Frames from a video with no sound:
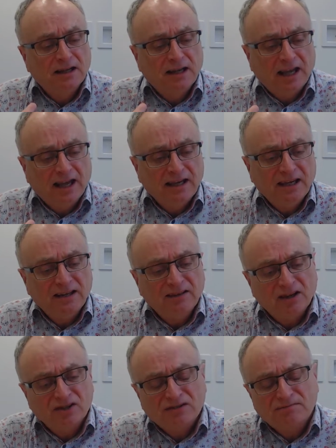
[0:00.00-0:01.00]
getting
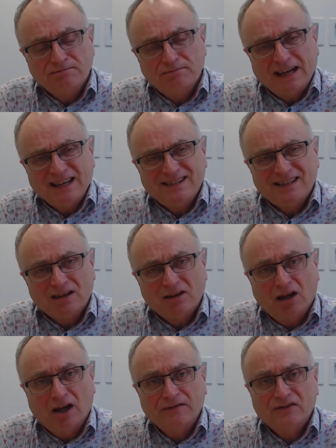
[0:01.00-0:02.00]
those basic
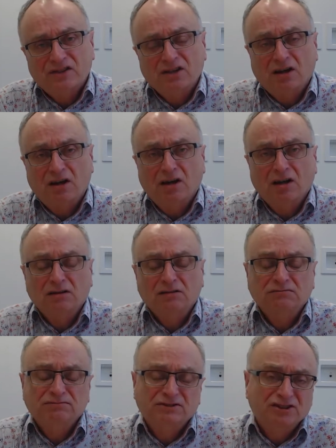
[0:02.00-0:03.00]

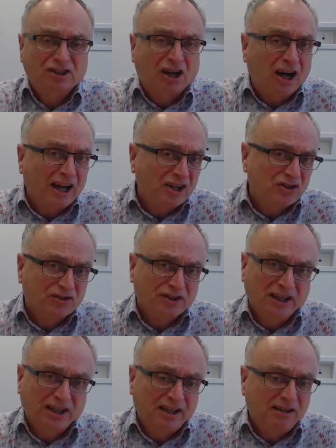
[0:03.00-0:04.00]
lifestyle,
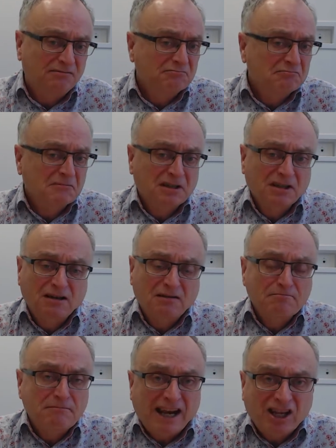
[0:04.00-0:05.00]
dietary
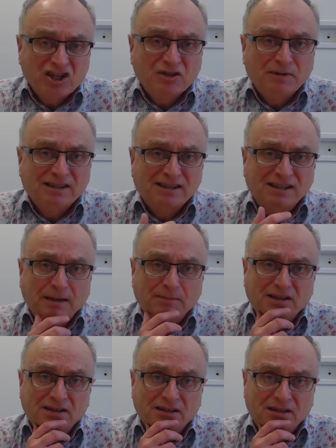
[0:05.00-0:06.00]
management
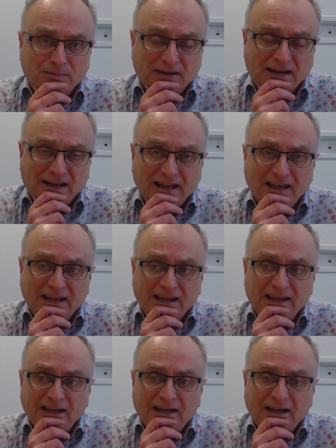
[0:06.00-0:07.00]
steps into
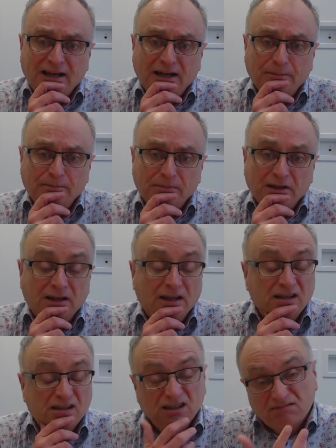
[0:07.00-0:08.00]
play
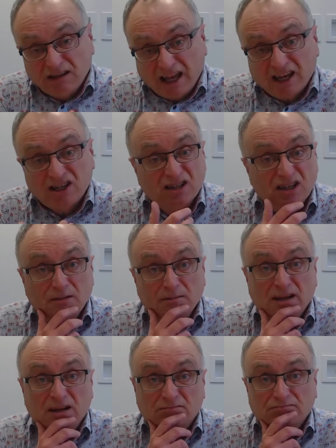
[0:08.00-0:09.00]
is actually
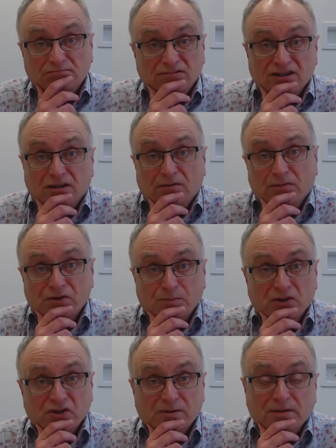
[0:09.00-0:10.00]
about
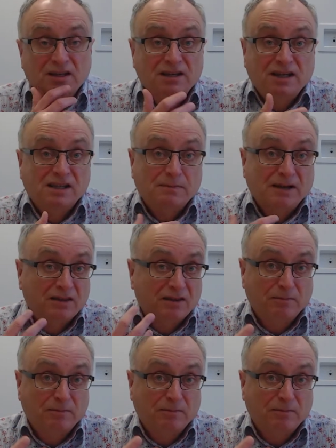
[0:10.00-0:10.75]
self-responsibility. It's about the